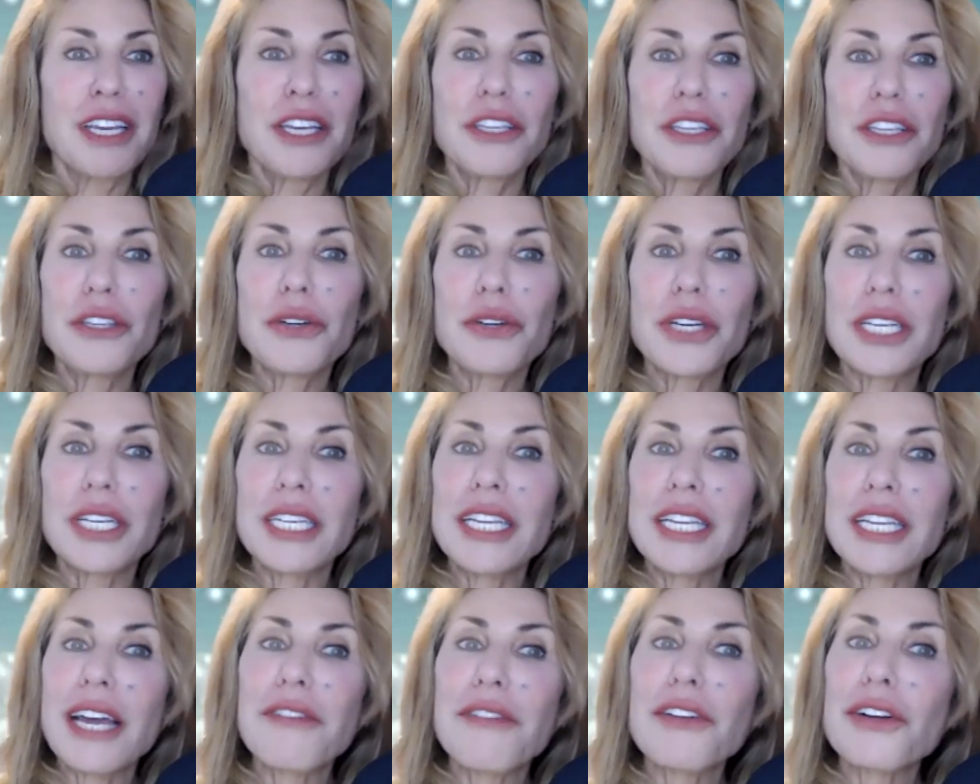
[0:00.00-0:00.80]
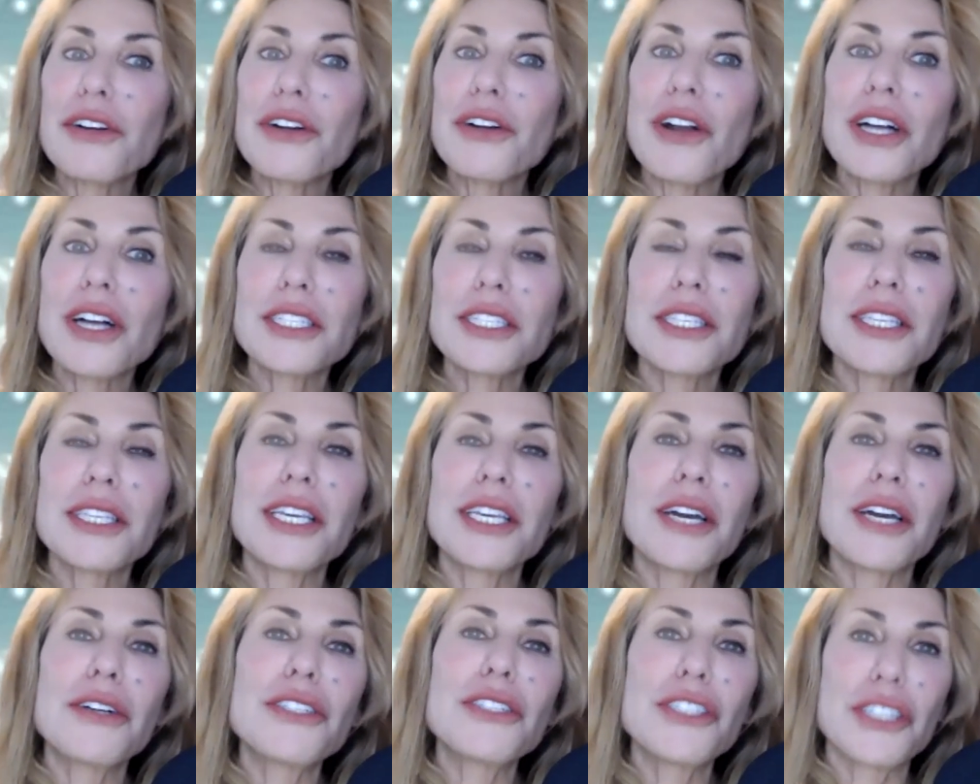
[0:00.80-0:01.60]
You can never cross
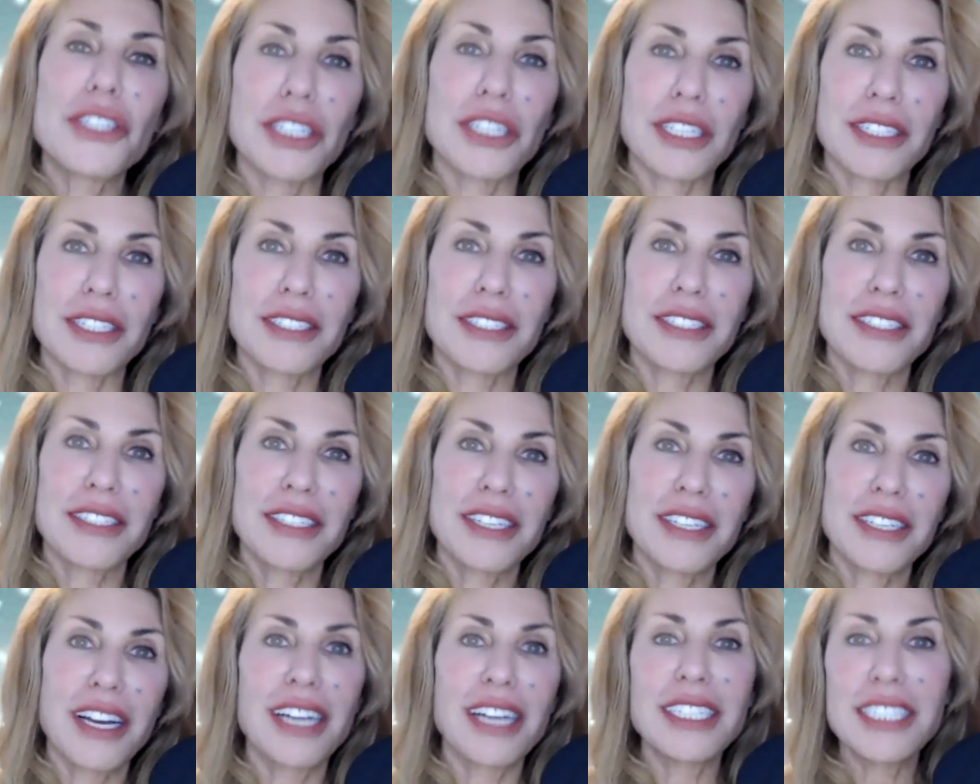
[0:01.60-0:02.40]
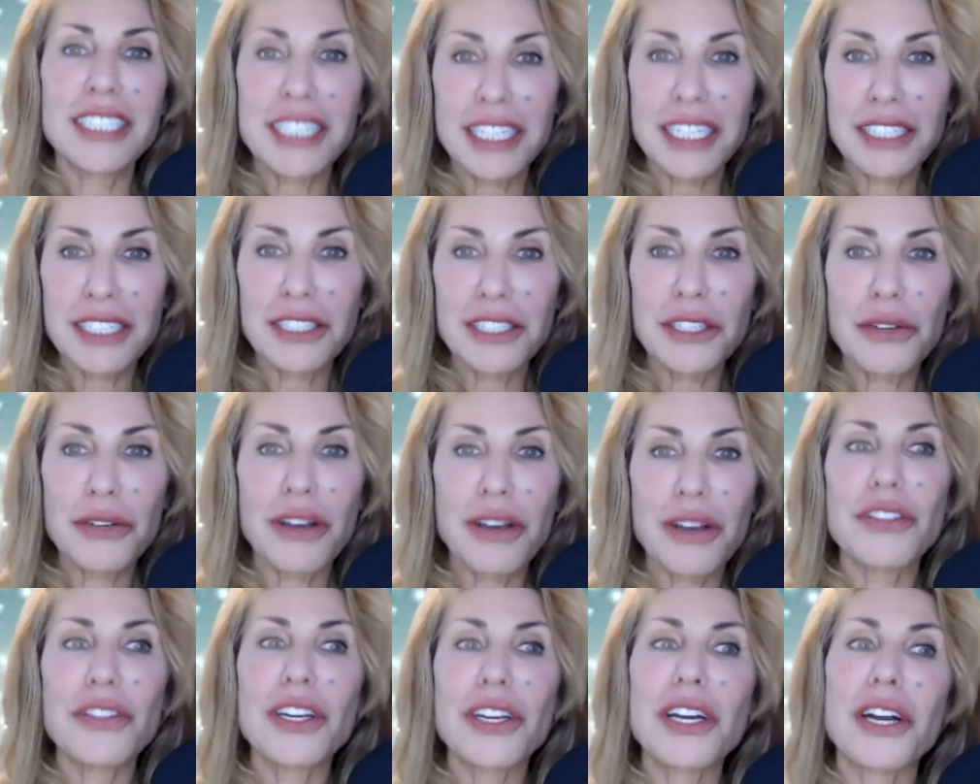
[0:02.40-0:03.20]
the ocean until you
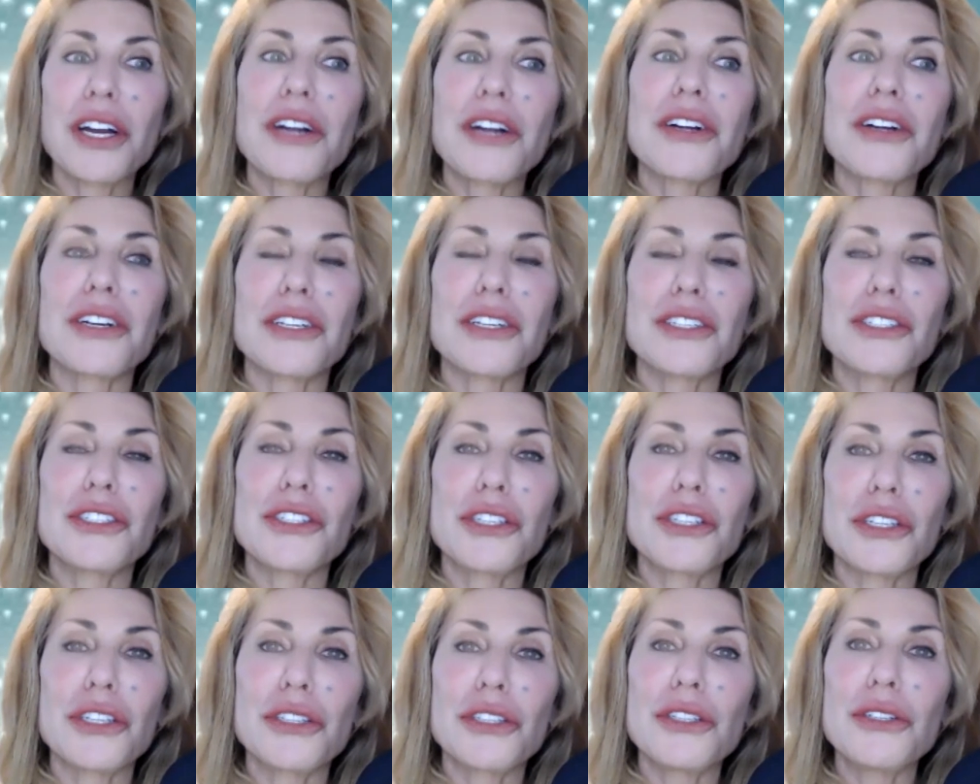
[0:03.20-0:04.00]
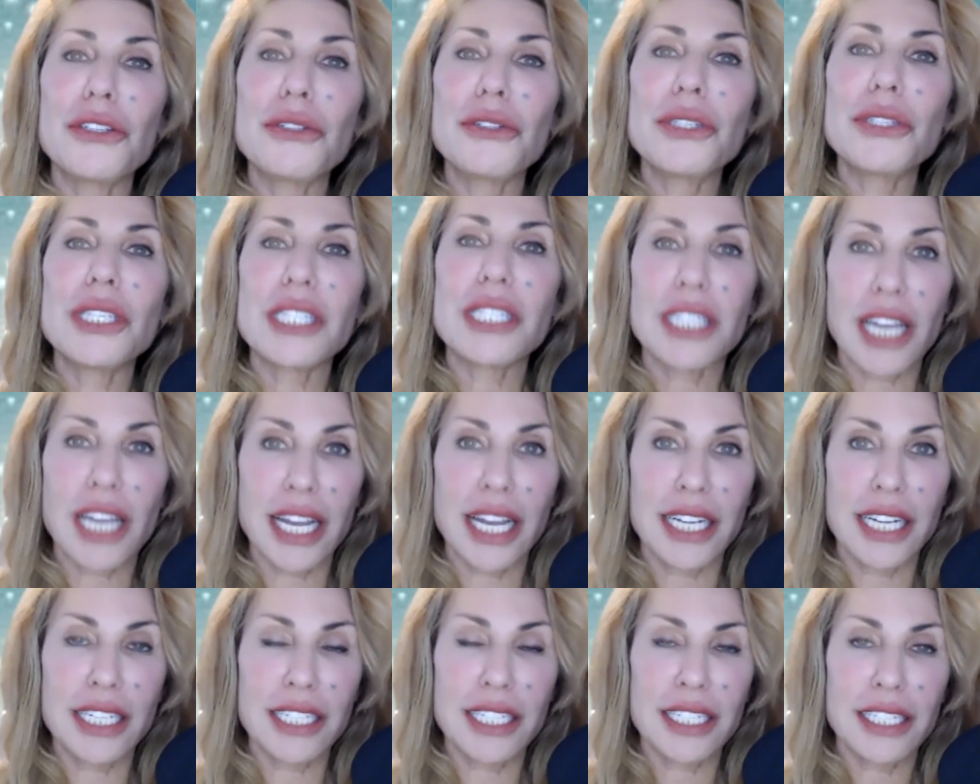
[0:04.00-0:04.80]
have the courage to lose
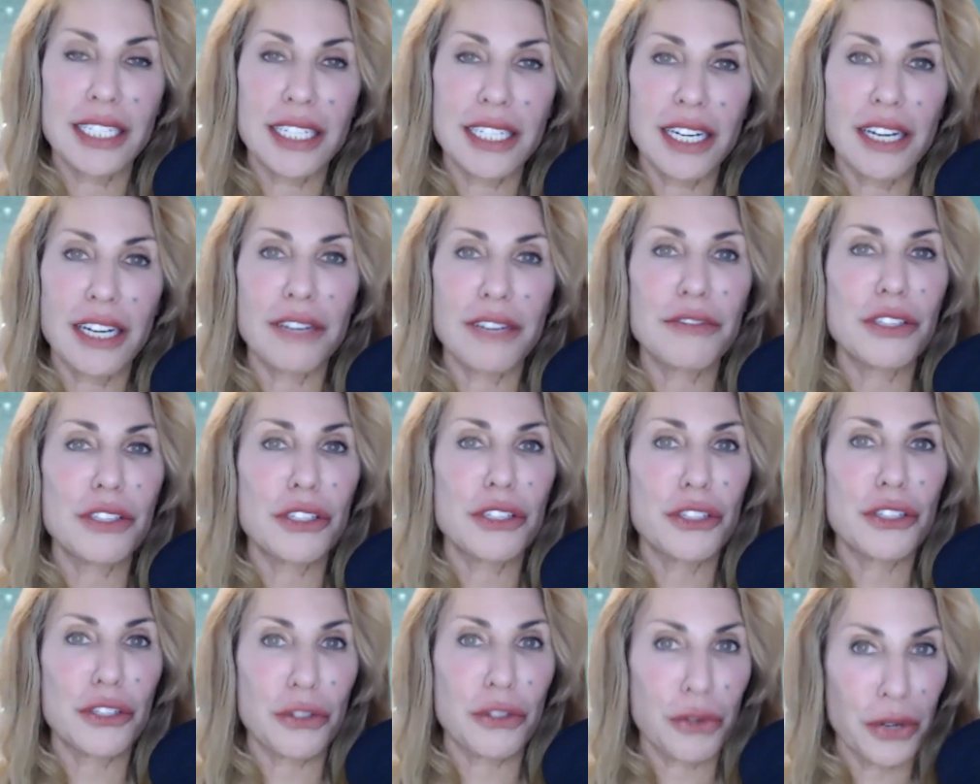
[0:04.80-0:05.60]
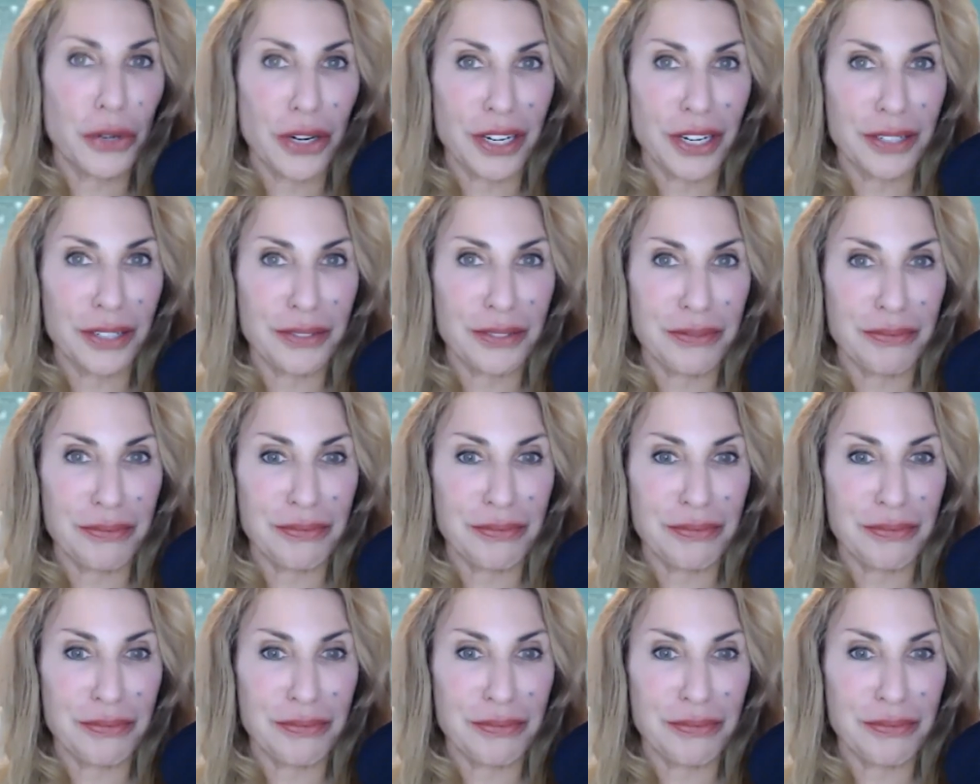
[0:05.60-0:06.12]
sight of the shore.